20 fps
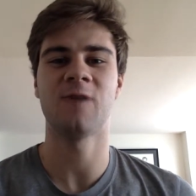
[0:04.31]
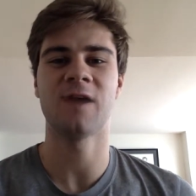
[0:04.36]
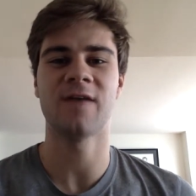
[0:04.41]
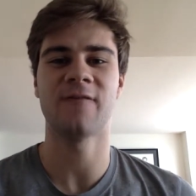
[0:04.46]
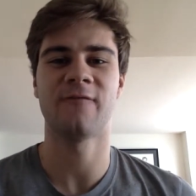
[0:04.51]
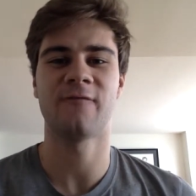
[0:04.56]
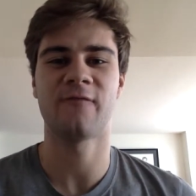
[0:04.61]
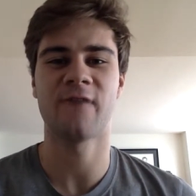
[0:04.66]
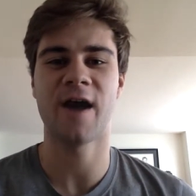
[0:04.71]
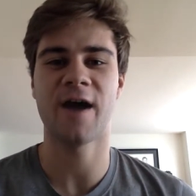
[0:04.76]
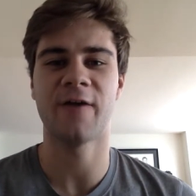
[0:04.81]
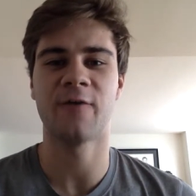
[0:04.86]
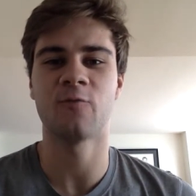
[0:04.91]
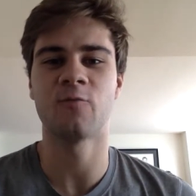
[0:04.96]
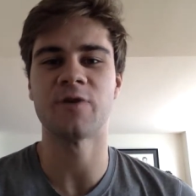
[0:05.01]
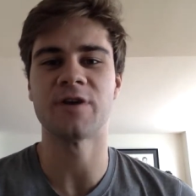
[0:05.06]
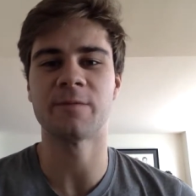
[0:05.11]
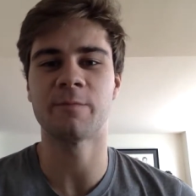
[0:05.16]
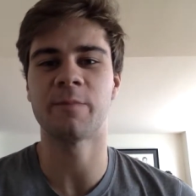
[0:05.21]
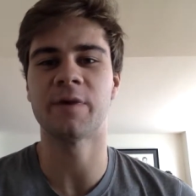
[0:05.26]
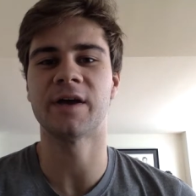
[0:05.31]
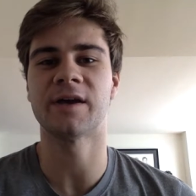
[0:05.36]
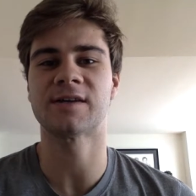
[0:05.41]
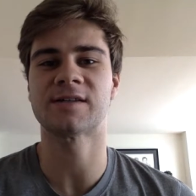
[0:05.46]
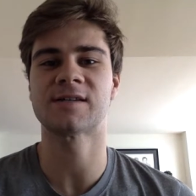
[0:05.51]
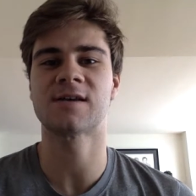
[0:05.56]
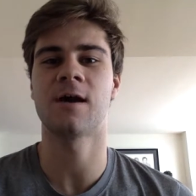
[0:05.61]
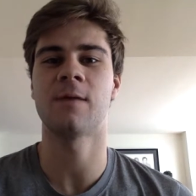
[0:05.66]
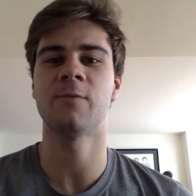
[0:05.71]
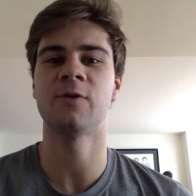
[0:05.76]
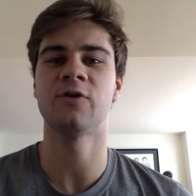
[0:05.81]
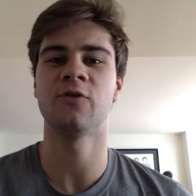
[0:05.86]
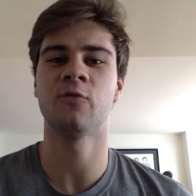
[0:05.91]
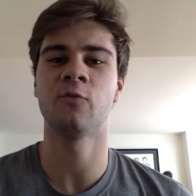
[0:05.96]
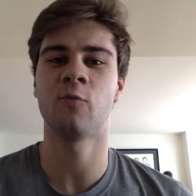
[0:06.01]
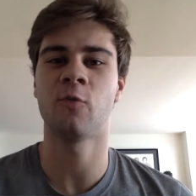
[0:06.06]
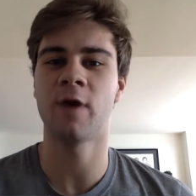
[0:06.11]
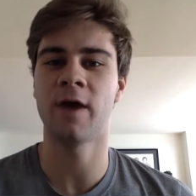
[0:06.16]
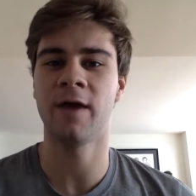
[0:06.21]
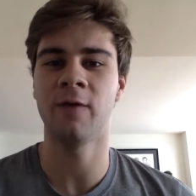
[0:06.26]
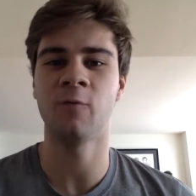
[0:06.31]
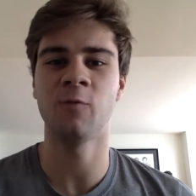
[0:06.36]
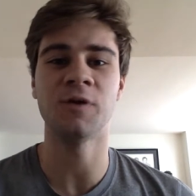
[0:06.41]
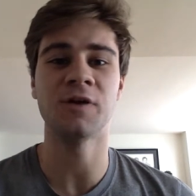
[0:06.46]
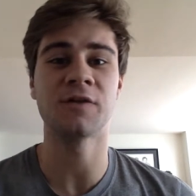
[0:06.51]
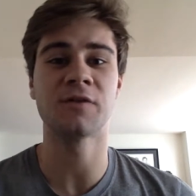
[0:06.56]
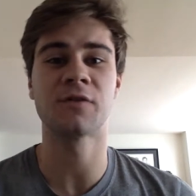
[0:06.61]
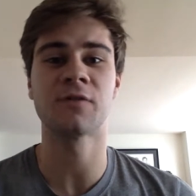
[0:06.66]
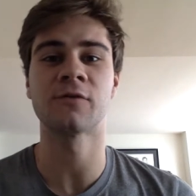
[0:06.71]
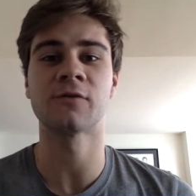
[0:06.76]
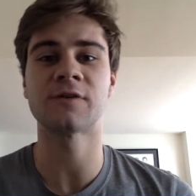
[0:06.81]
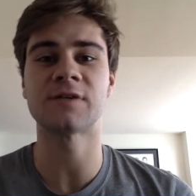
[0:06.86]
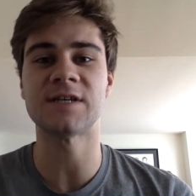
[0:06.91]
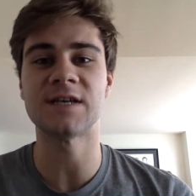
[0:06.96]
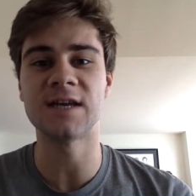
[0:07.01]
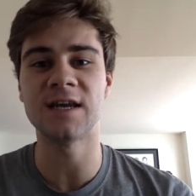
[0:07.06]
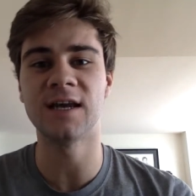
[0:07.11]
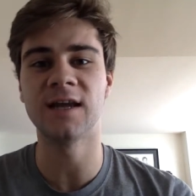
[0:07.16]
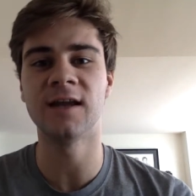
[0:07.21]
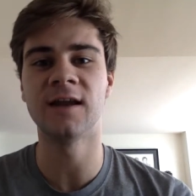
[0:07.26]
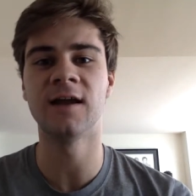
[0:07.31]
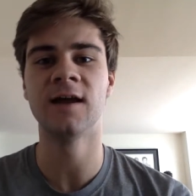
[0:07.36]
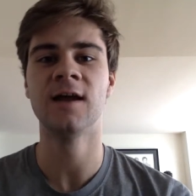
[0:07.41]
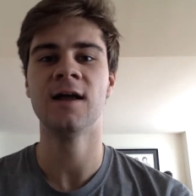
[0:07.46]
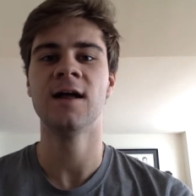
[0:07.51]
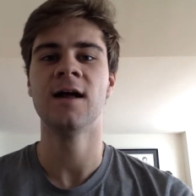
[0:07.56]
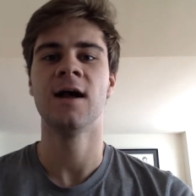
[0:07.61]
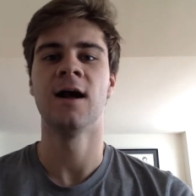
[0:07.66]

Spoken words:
We have final week picks coming your way. Week 13.